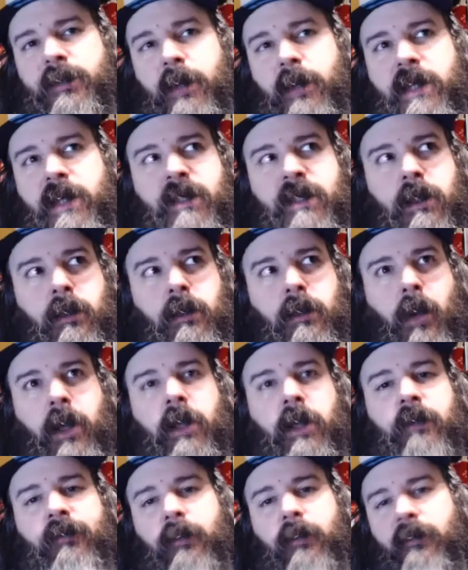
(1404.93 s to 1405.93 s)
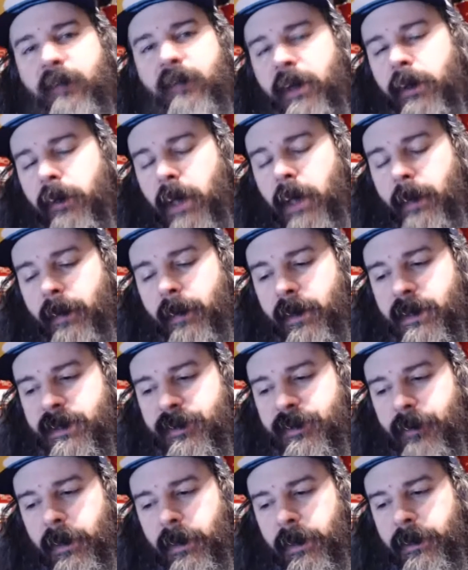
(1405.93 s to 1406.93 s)
raising money for video game
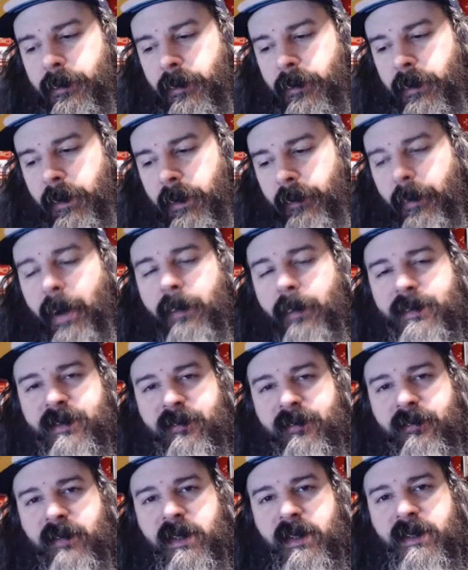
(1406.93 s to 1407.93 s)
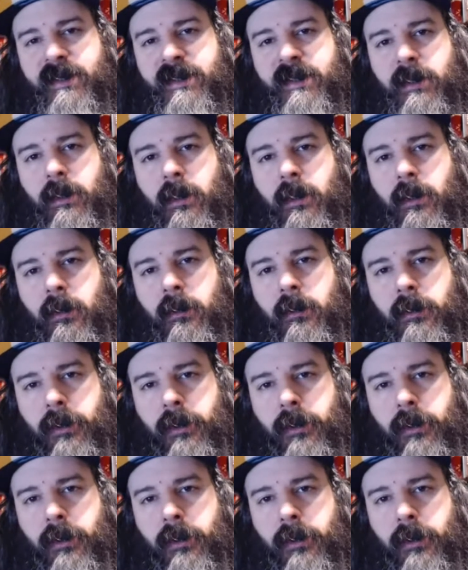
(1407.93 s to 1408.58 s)
industry, doing like rounds of VC,